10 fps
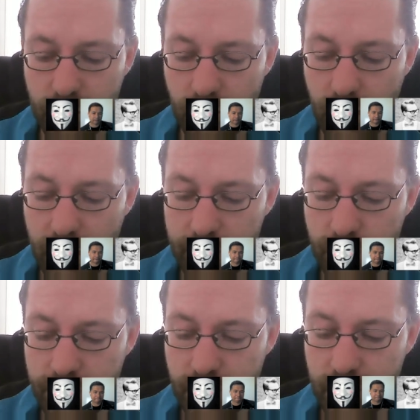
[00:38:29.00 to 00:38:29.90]
live
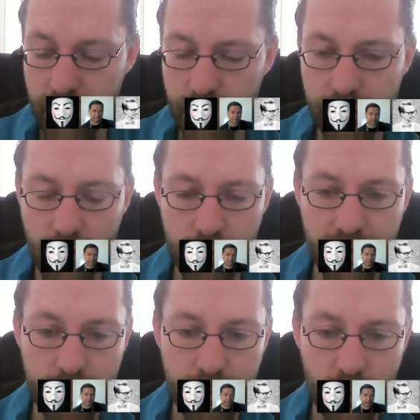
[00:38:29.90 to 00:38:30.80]
with it to show
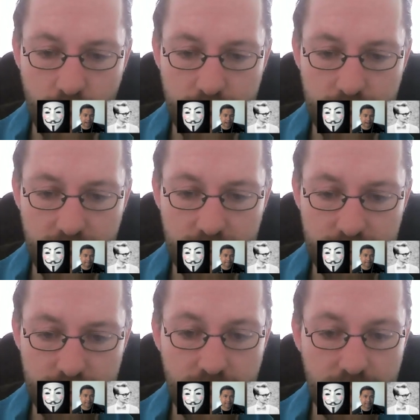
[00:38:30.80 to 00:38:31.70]
people what it is.
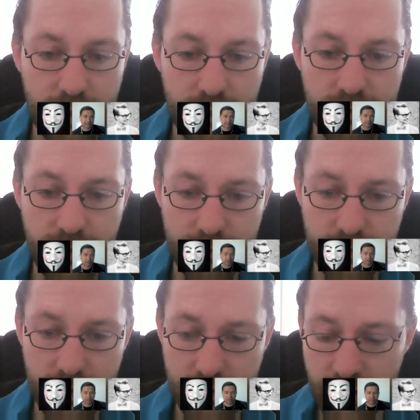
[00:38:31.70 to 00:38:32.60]
Then they can test
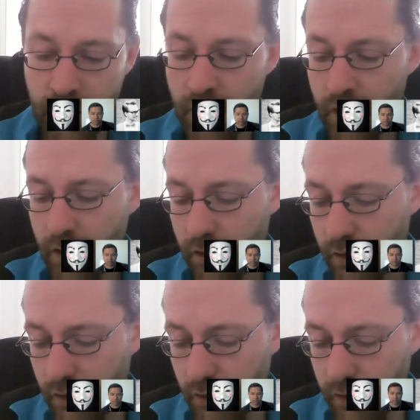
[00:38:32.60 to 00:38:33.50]
it.
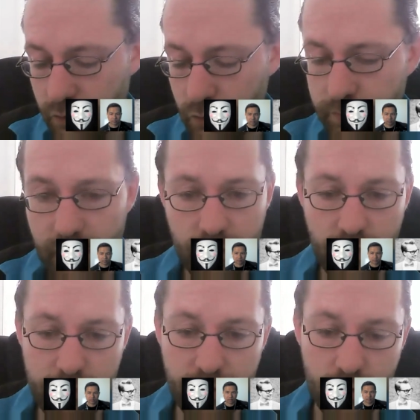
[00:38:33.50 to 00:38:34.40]
Do bug
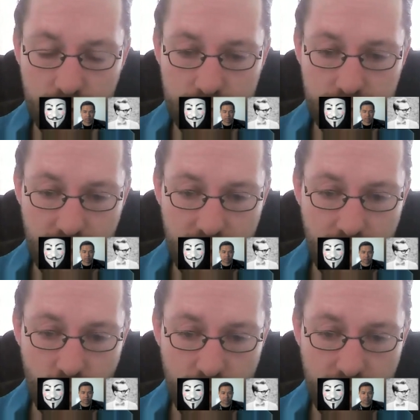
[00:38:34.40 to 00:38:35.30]
reports, and
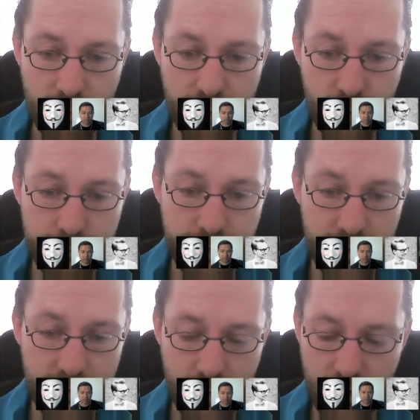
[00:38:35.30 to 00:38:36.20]
then we can
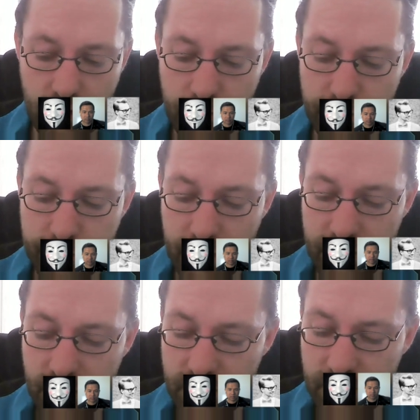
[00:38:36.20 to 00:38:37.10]
perfect it.
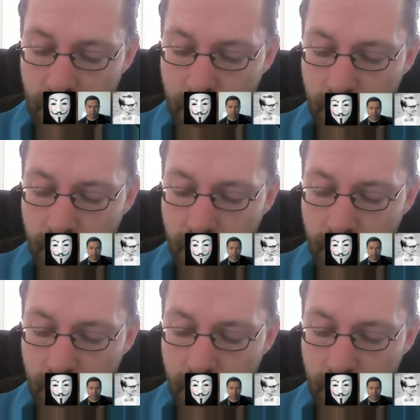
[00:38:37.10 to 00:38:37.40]
Mm-hmm.